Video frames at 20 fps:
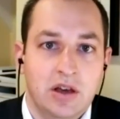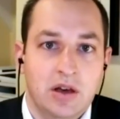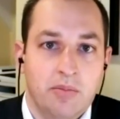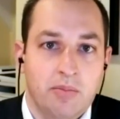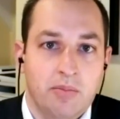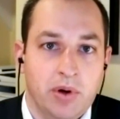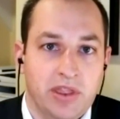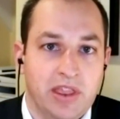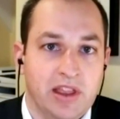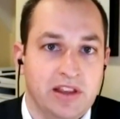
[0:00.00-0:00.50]

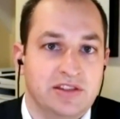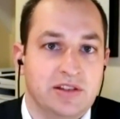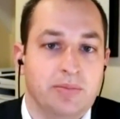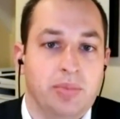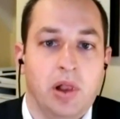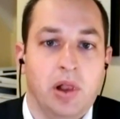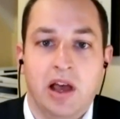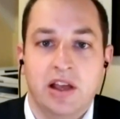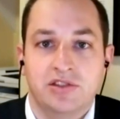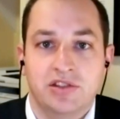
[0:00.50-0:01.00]
But that
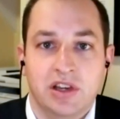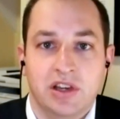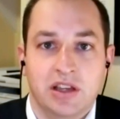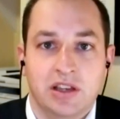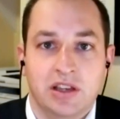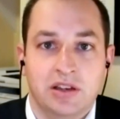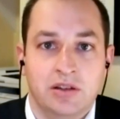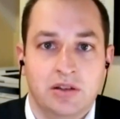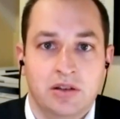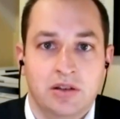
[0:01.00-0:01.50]
supply
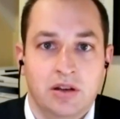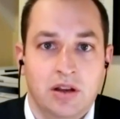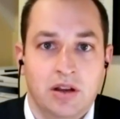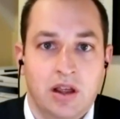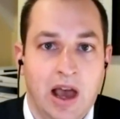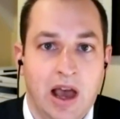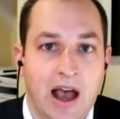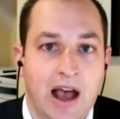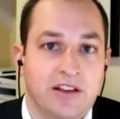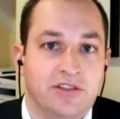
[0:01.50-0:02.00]
chain
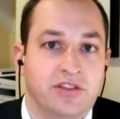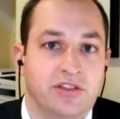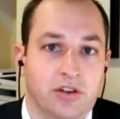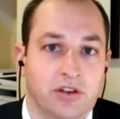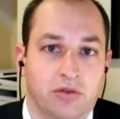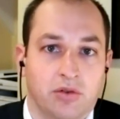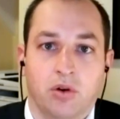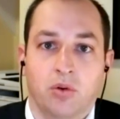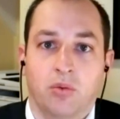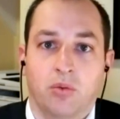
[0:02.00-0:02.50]
has to
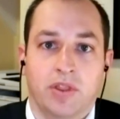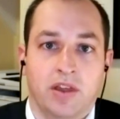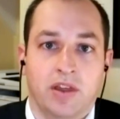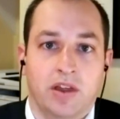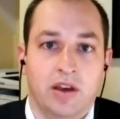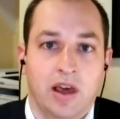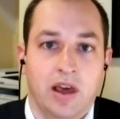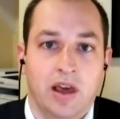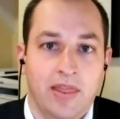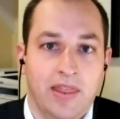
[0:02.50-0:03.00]
grow with
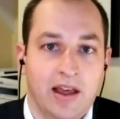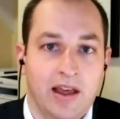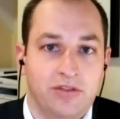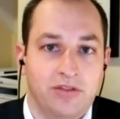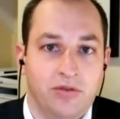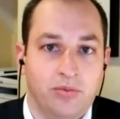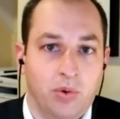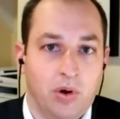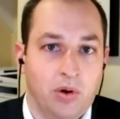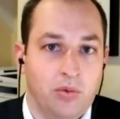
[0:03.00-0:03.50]
it. And
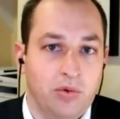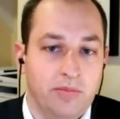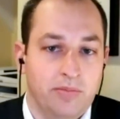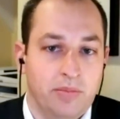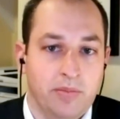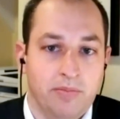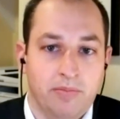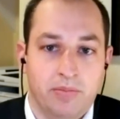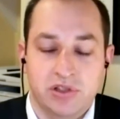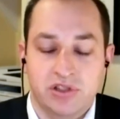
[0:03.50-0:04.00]
that's where we've
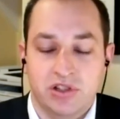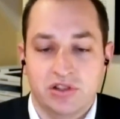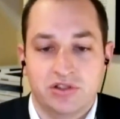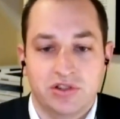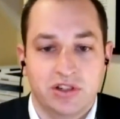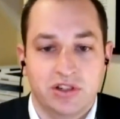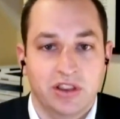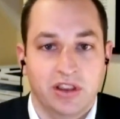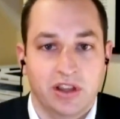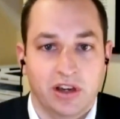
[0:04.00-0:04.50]
been
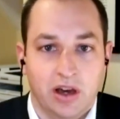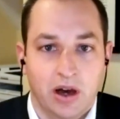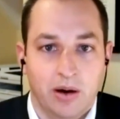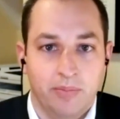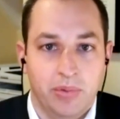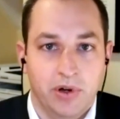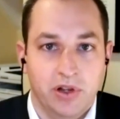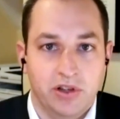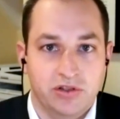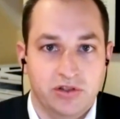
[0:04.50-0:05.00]
positioning the
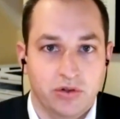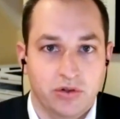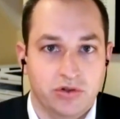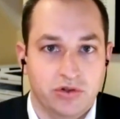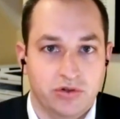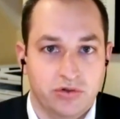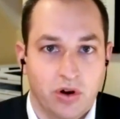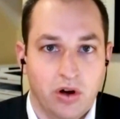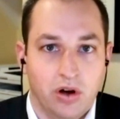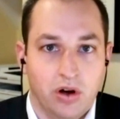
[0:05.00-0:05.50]
company so
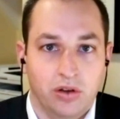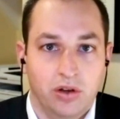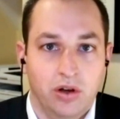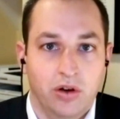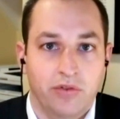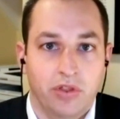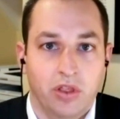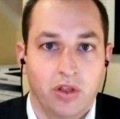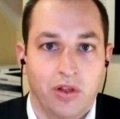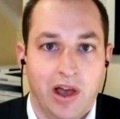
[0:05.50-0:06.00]
strongly
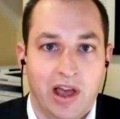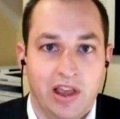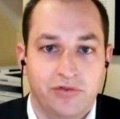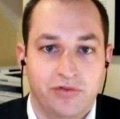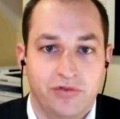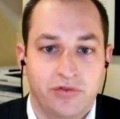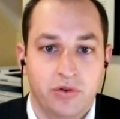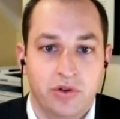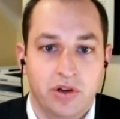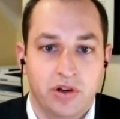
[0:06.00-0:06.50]
over the last
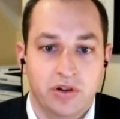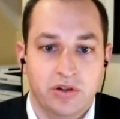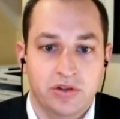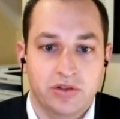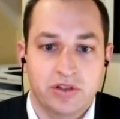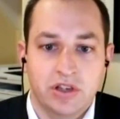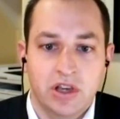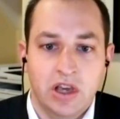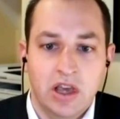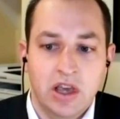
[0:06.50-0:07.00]
few
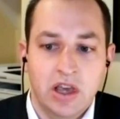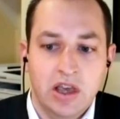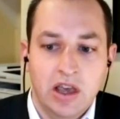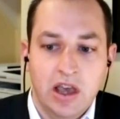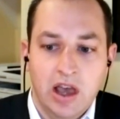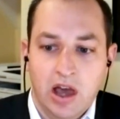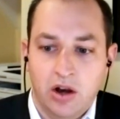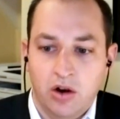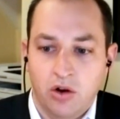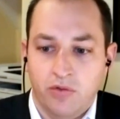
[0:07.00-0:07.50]
years.
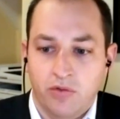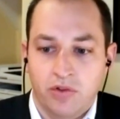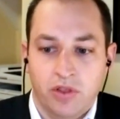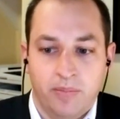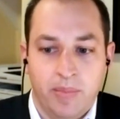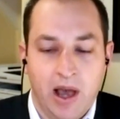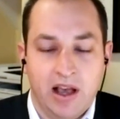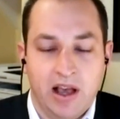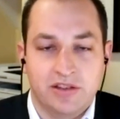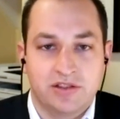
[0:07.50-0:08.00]
And over the
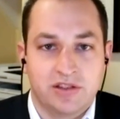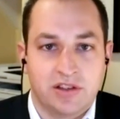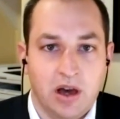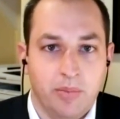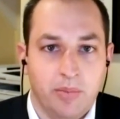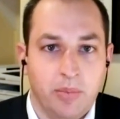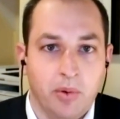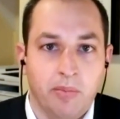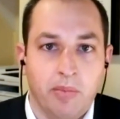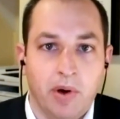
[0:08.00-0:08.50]
past
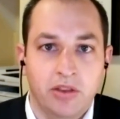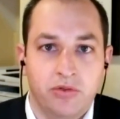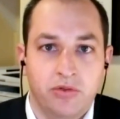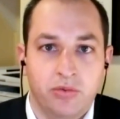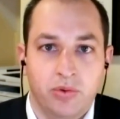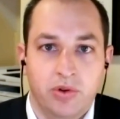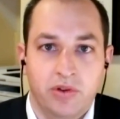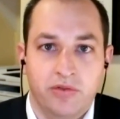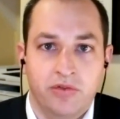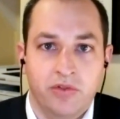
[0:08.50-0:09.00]
couple
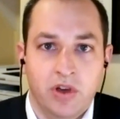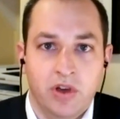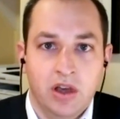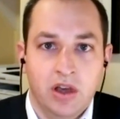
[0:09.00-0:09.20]
months, we've